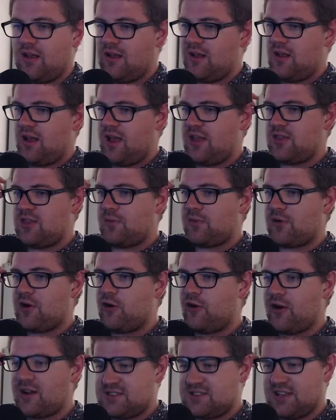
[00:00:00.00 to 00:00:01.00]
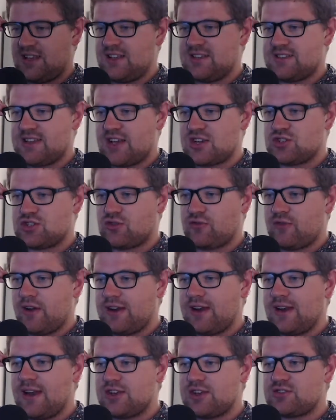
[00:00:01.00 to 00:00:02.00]
in the Progress in International
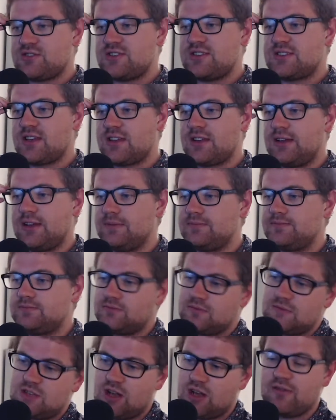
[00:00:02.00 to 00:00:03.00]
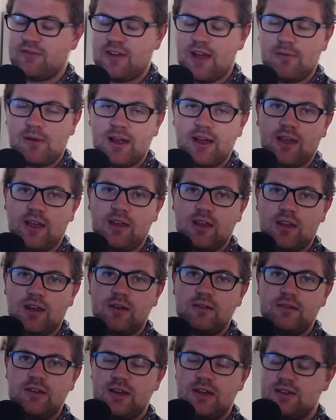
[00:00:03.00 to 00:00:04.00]
Reading Literacy Study. So fair play,
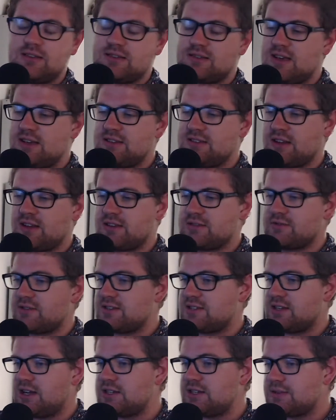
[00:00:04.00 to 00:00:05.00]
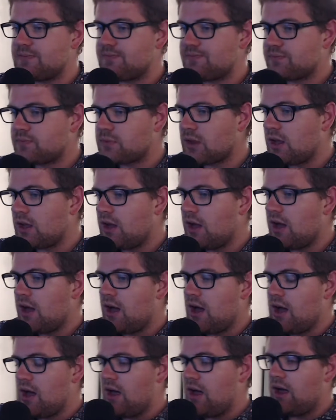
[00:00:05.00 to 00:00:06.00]
he's done his research.
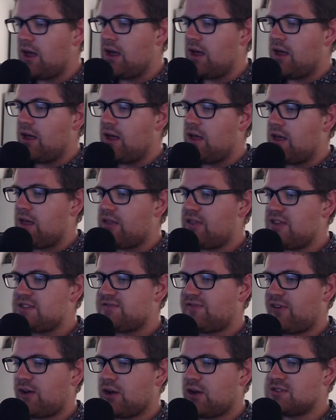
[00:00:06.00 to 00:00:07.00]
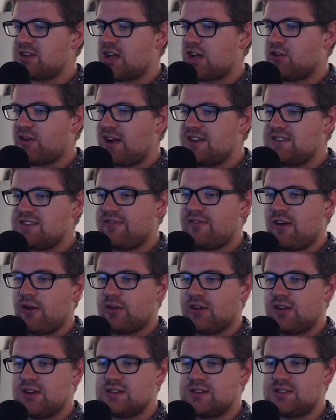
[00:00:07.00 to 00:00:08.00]
This follows a greater
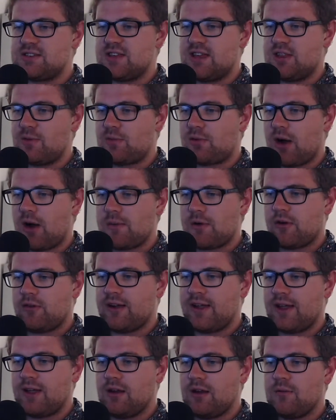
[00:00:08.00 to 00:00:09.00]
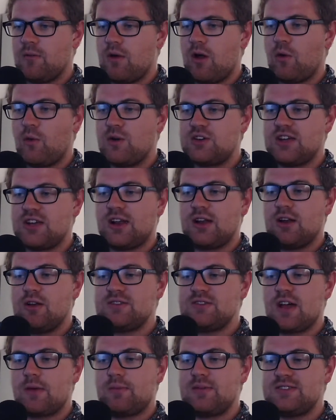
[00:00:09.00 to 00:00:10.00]
focus in the primary curriculum, which includes
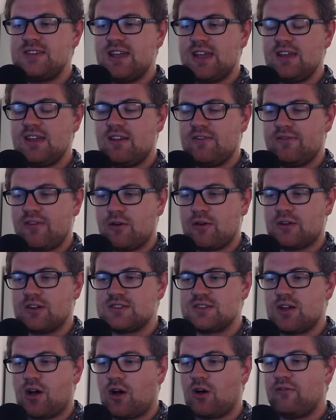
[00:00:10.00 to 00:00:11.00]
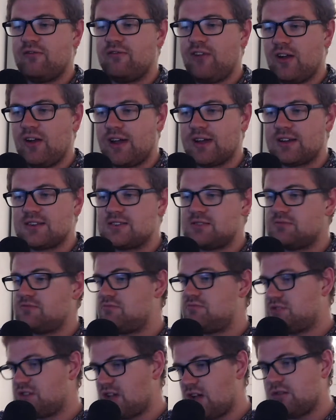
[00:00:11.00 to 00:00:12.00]
a particular focus on phonics.
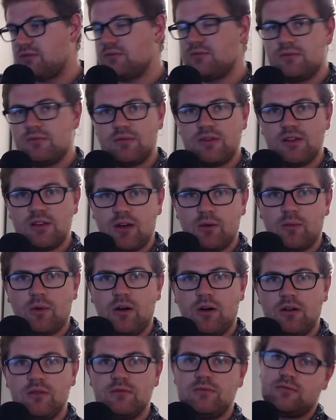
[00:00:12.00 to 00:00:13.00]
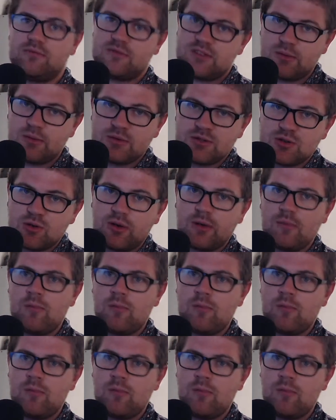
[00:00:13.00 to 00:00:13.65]
So, you know what? Someone's already